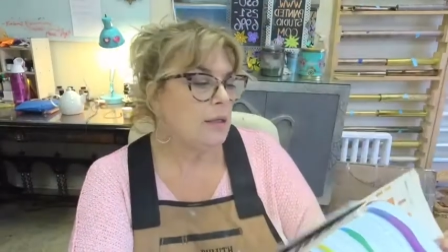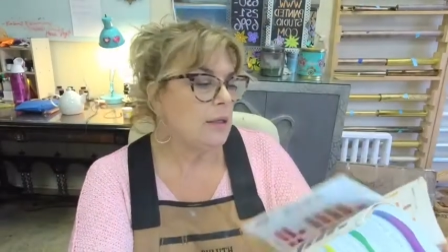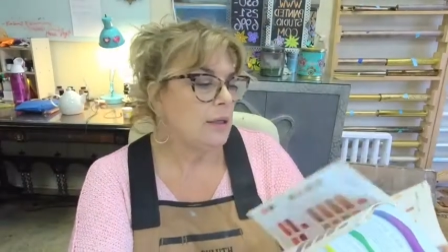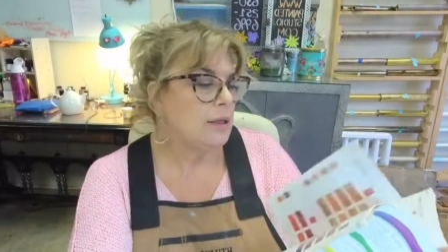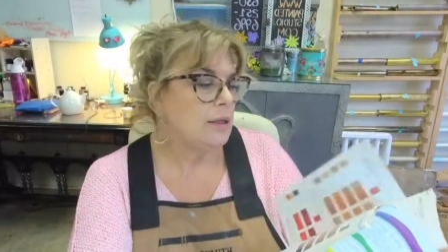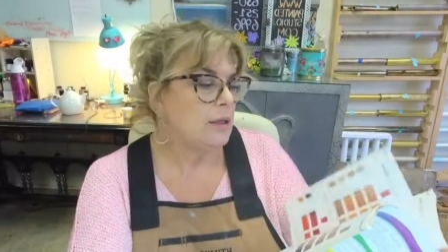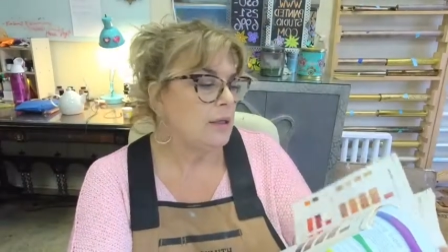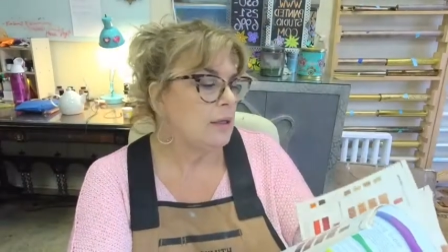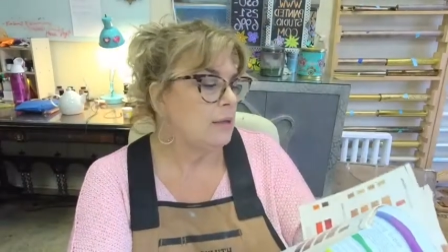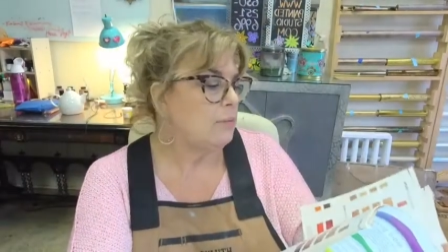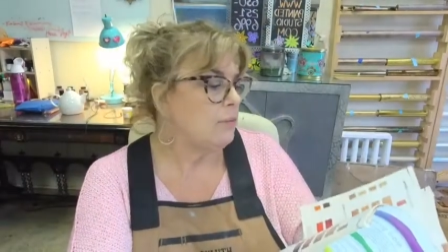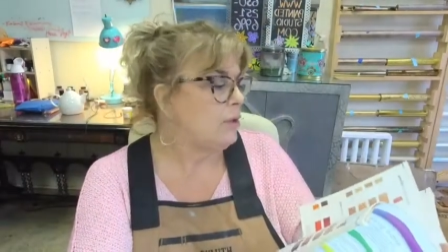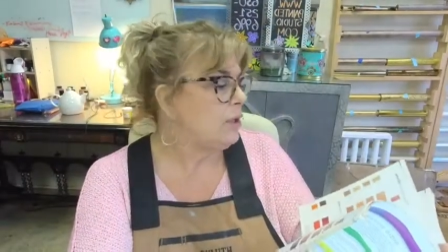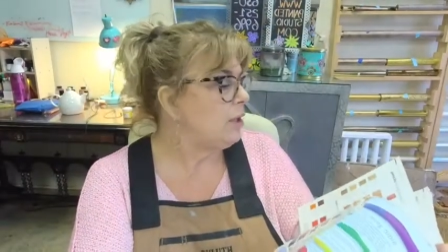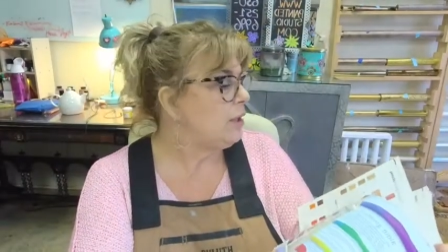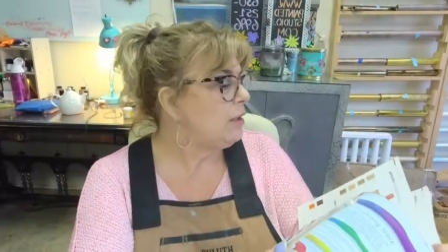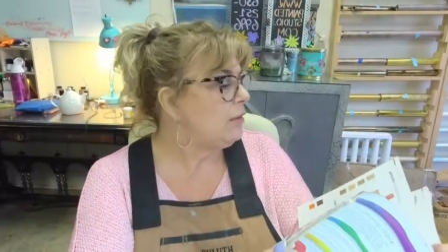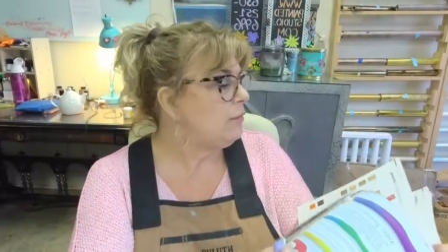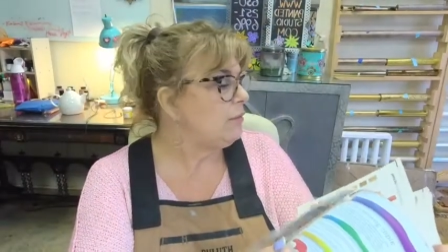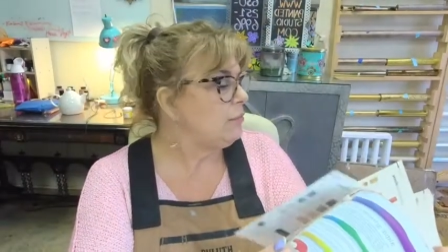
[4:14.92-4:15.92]
I think we
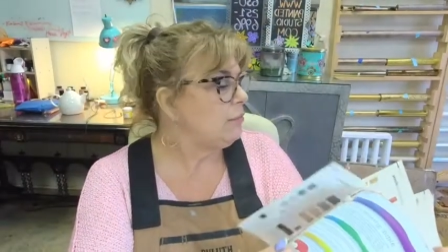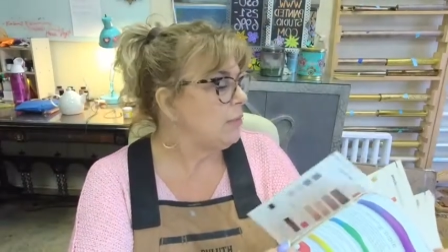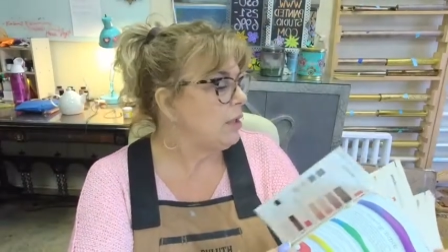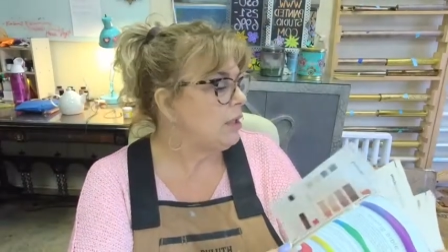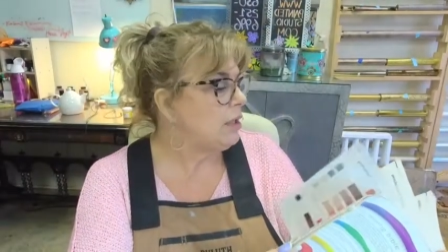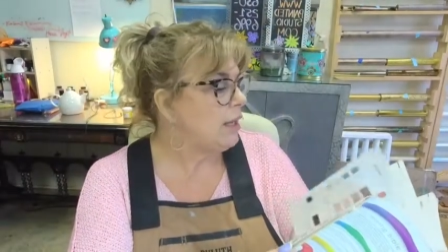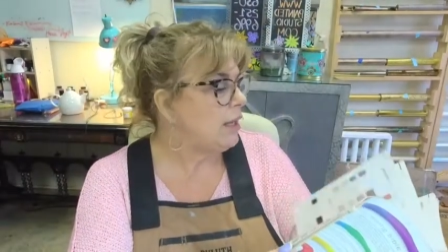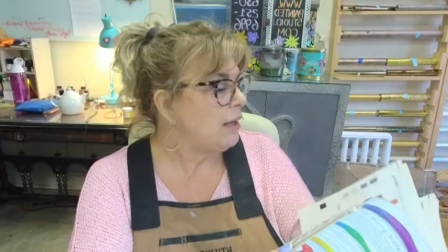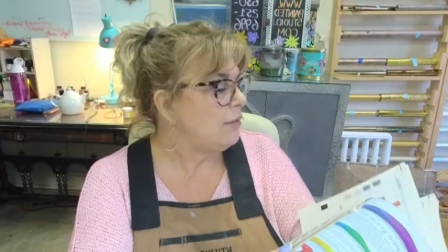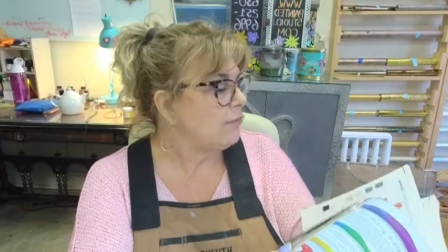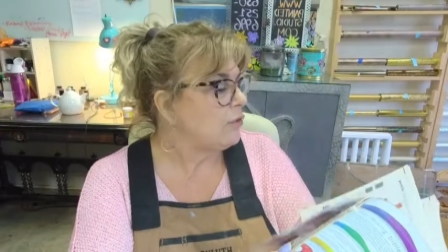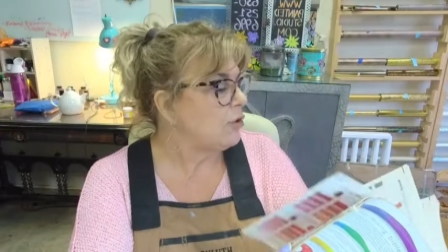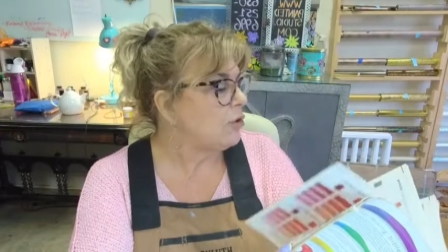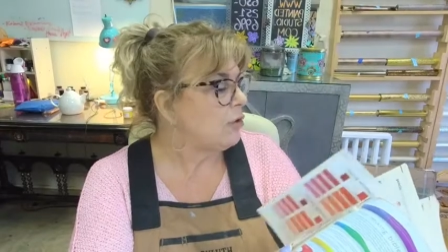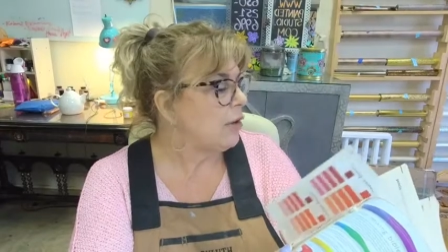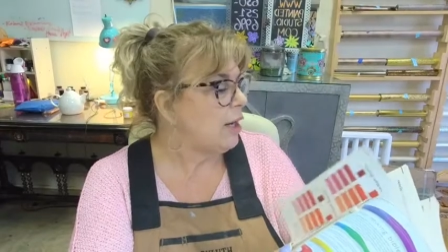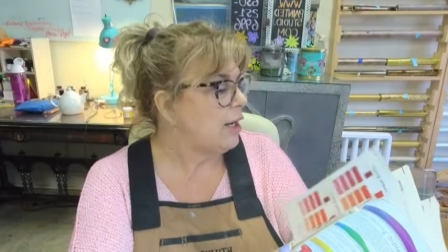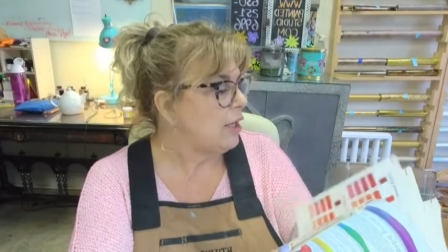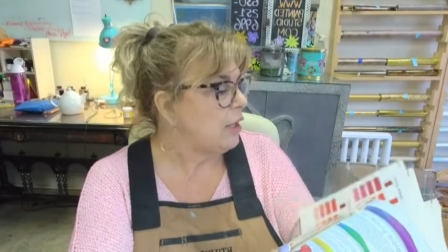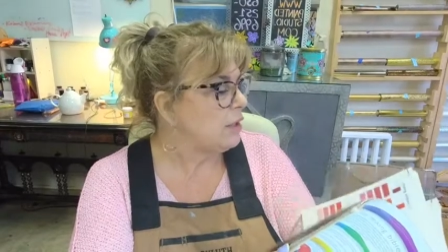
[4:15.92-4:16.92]
even might have
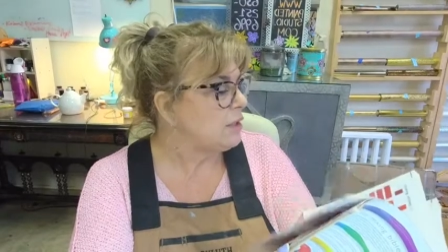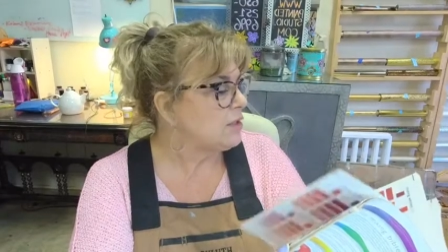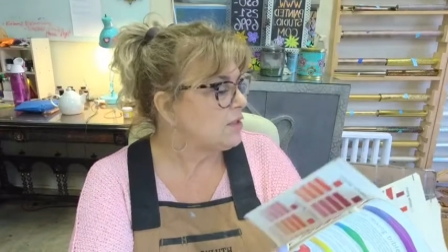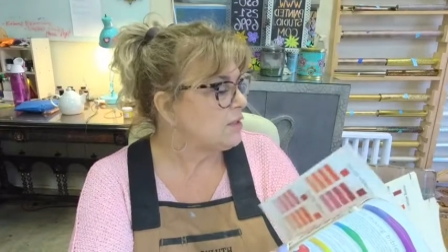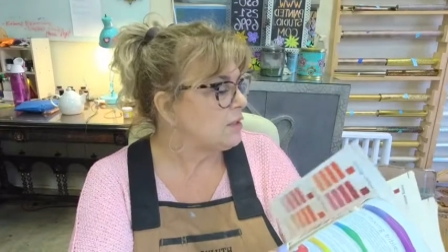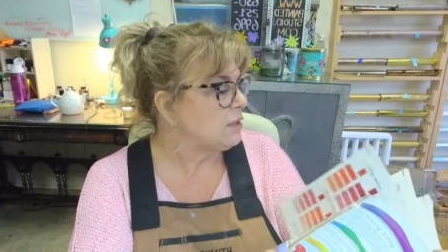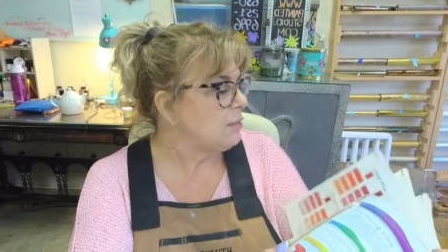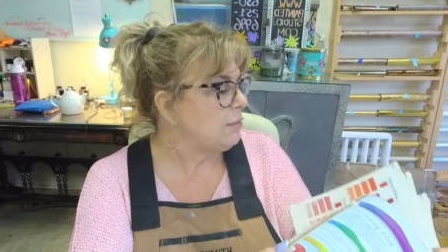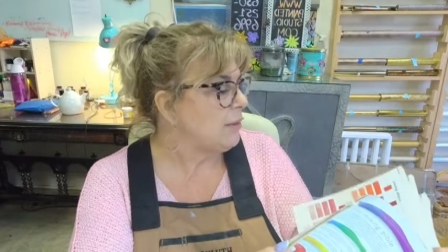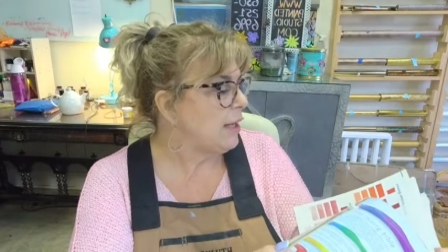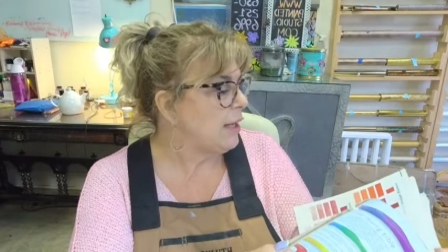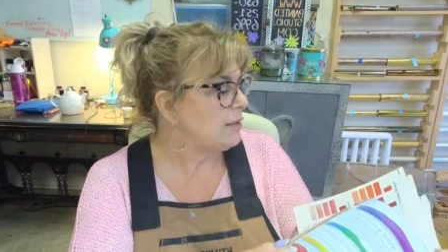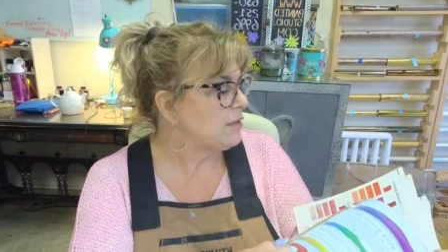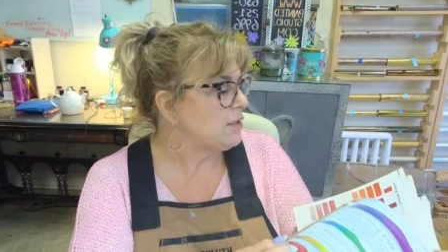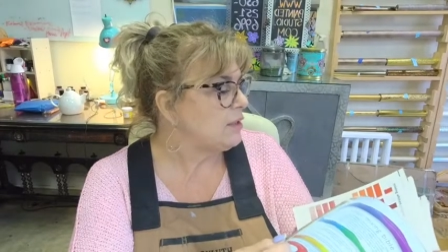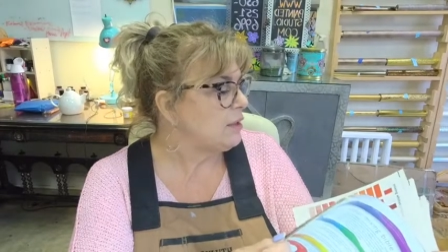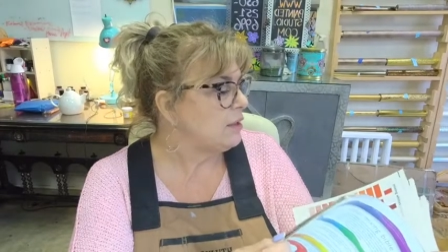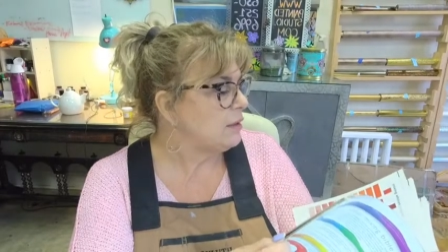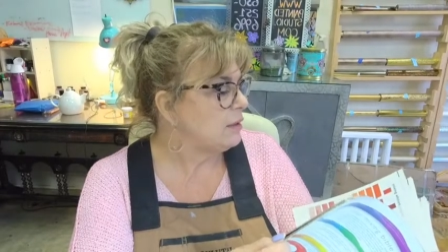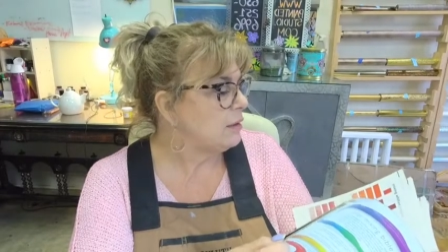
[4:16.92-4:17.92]
crayons in the backs
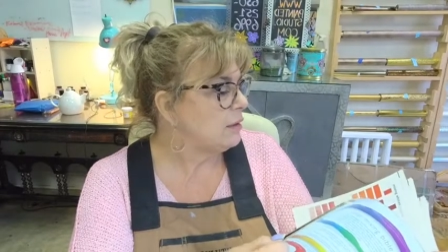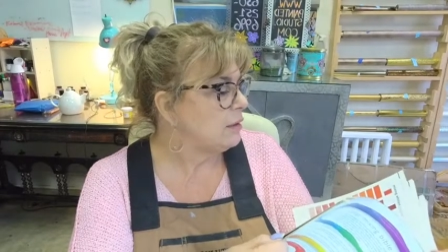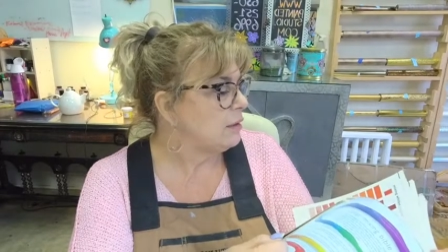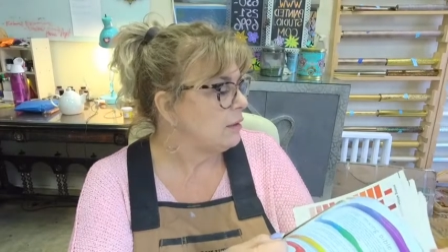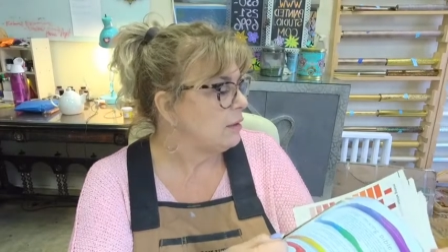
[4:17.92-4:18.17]
here.